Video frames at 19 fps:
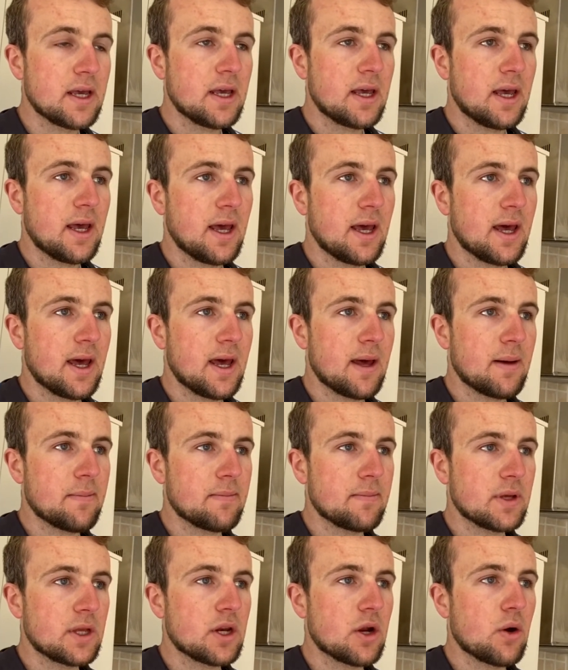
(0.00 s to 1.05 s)

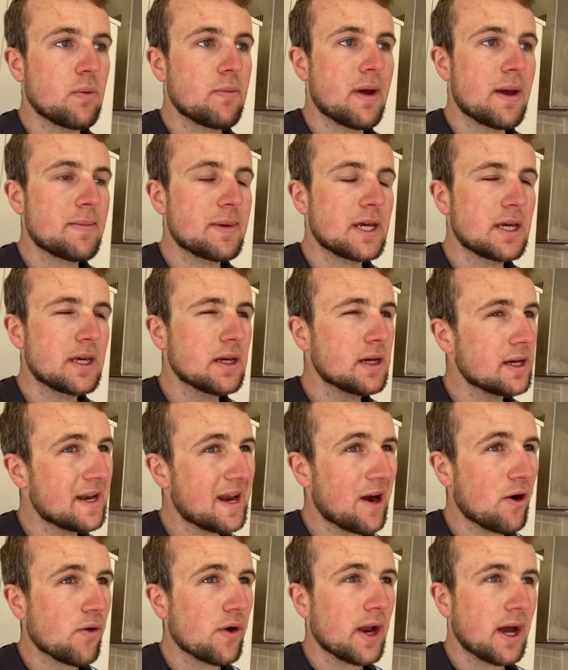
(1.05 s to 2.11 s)
maybe an
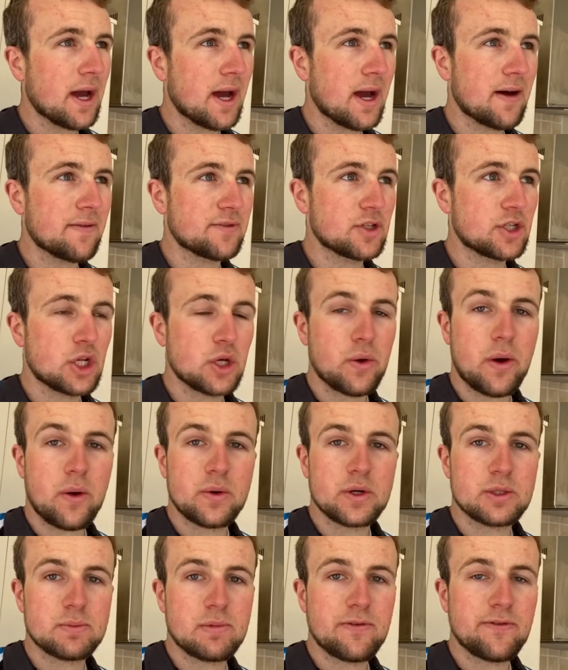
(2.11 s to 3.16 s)
hour and a half to 2
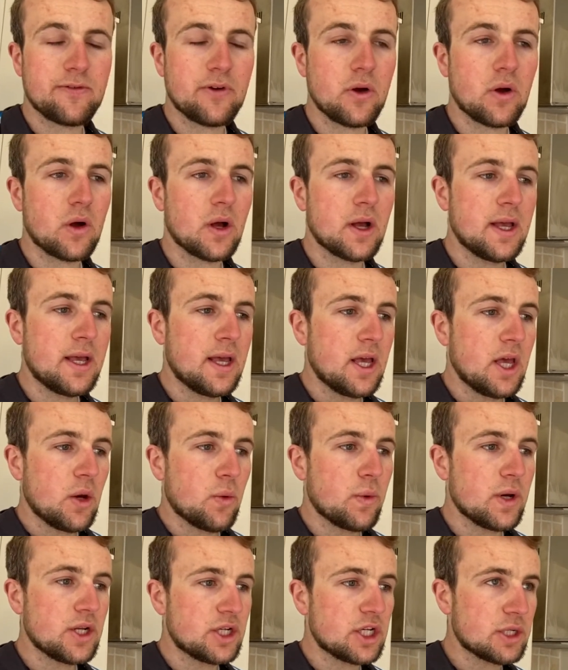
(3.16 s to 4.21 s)
hours before,
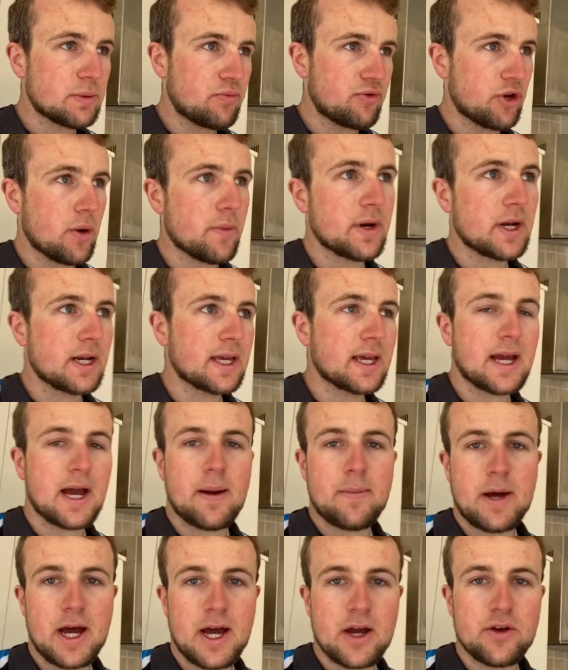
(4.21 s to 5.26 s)
which is predominantly
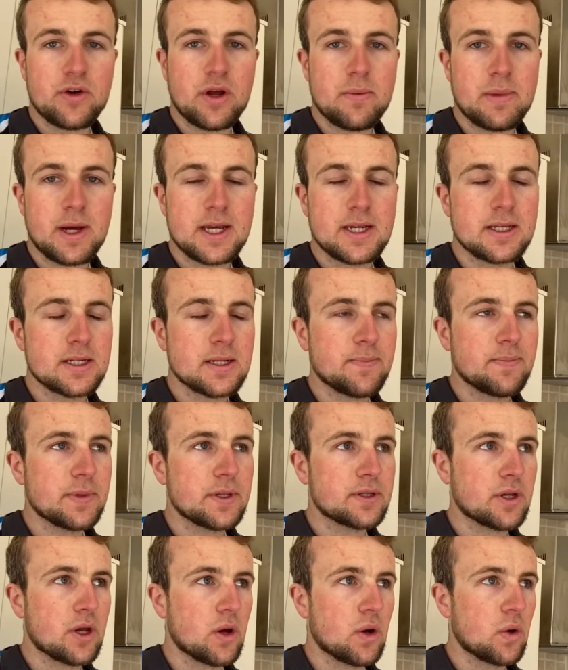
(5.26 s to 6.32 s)
carbohydrate based.
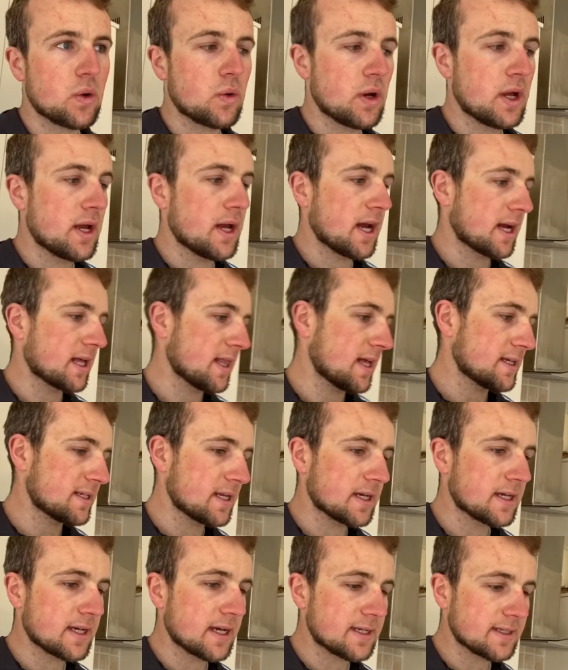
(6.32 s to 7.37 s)
So a
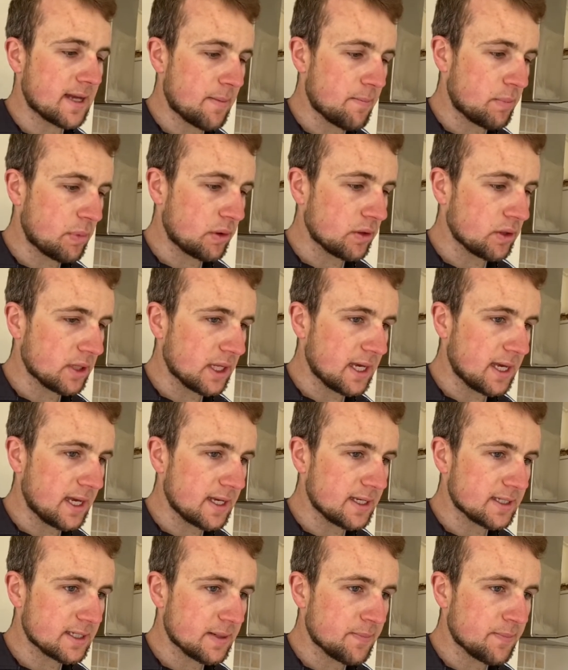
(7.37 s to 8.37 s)
classic example is